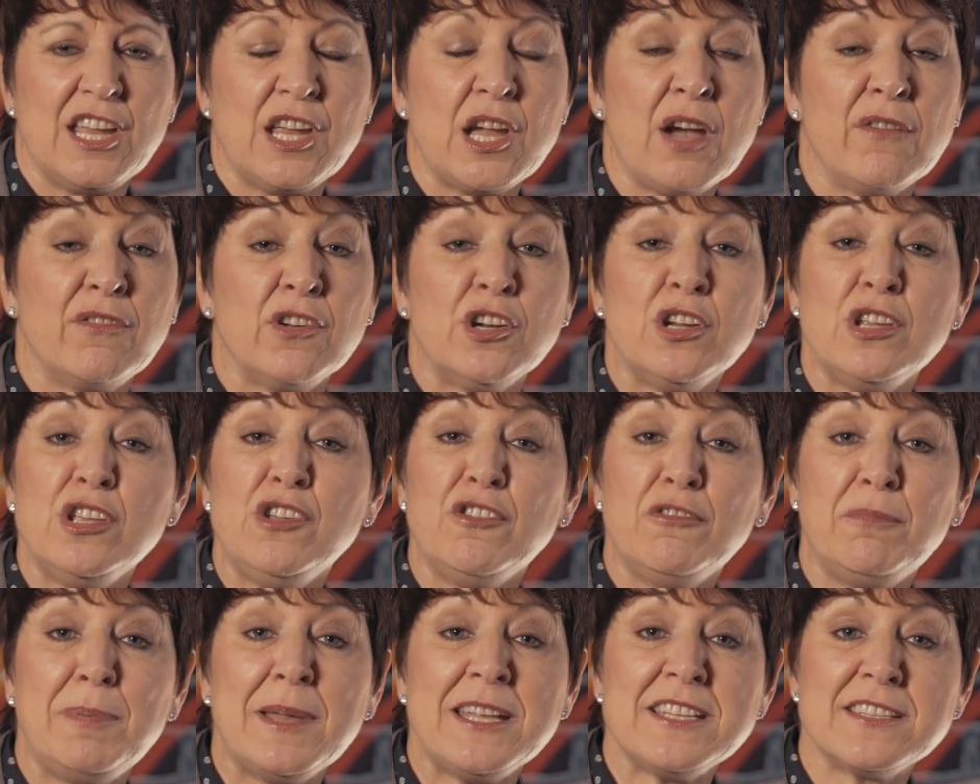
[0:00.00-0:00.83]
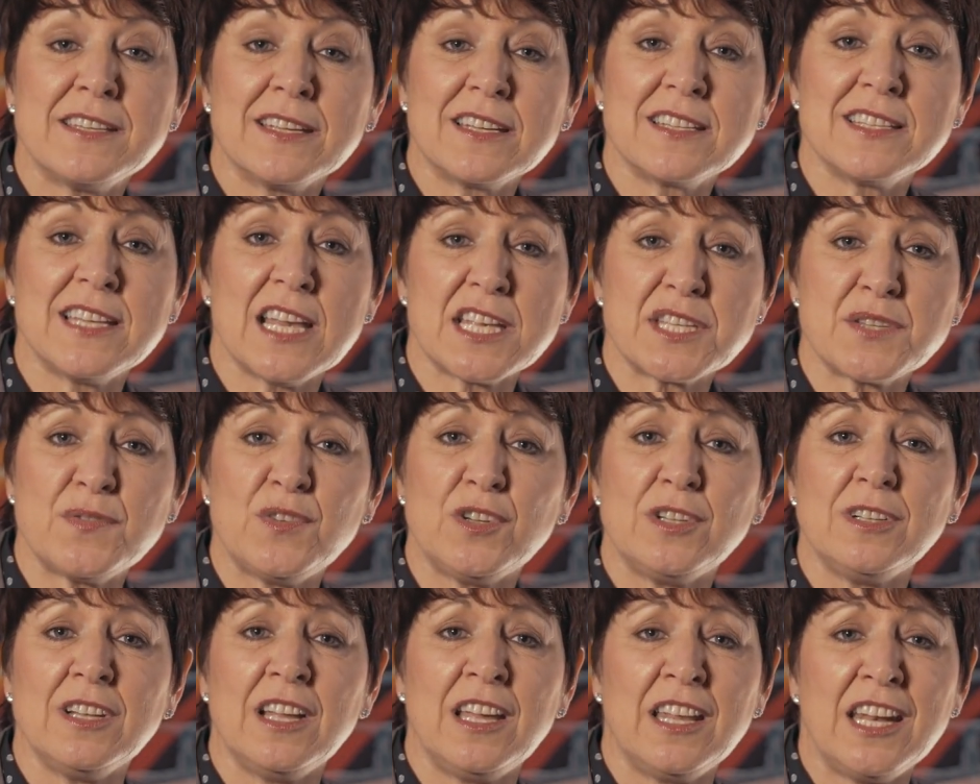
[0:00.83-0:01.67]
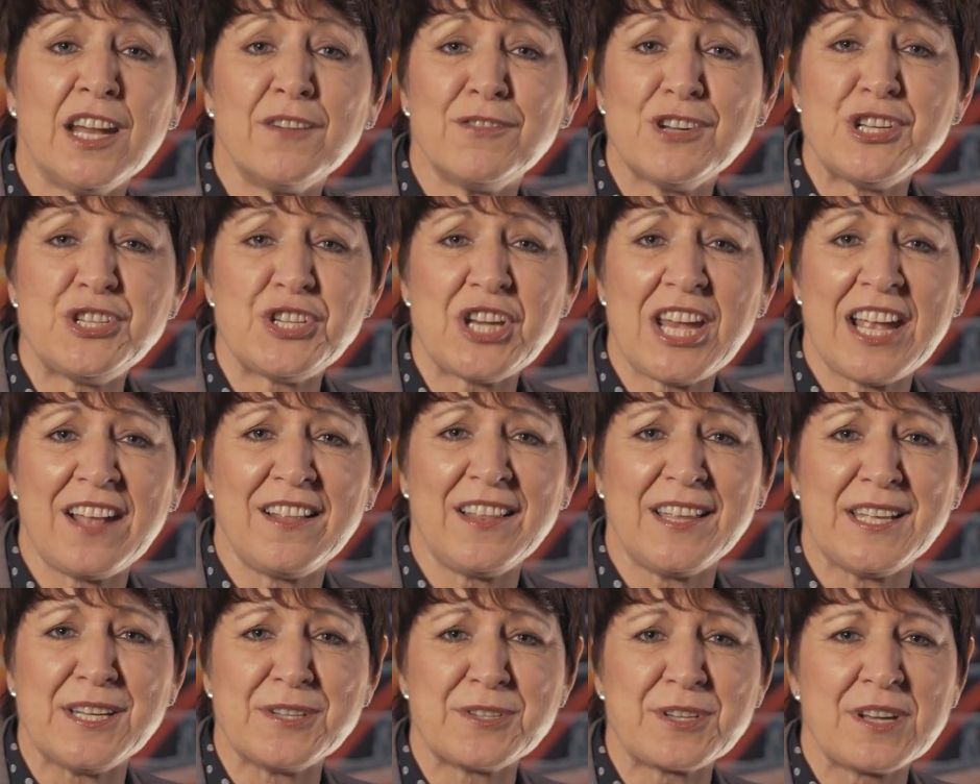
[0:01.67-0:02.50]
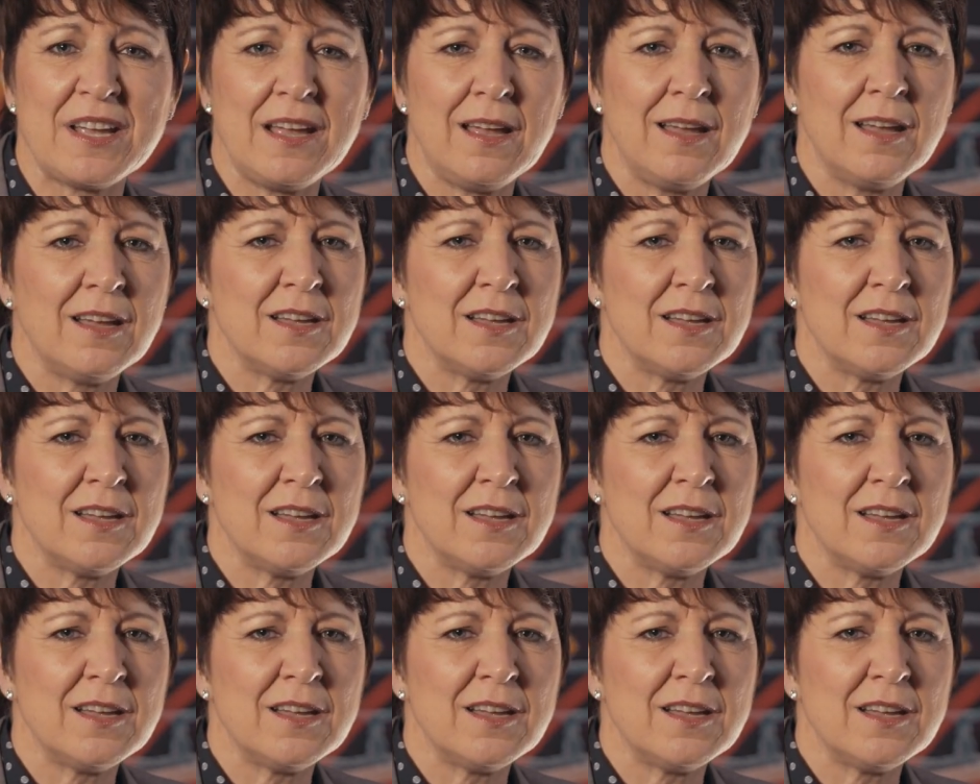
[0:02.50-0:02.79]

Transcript: Governor, you've been successful at every challenge,